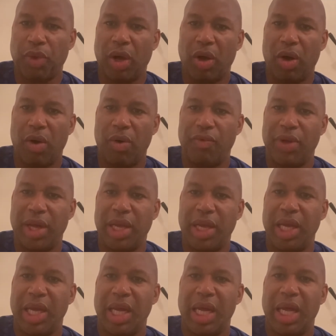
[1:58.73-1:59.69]
Kova,
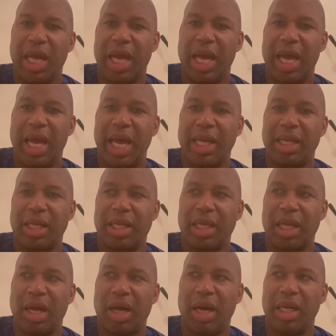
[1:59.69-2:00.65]
and
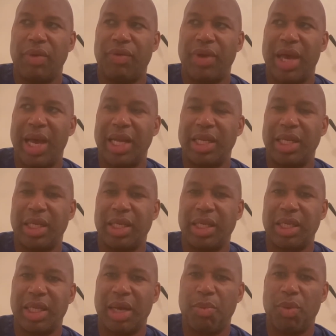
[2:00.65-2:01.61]
I'd have had
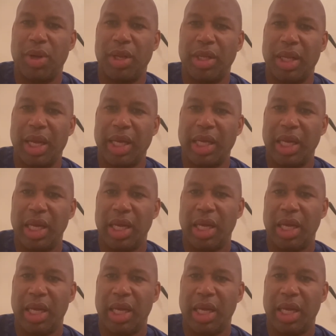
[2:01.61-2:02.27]
someone like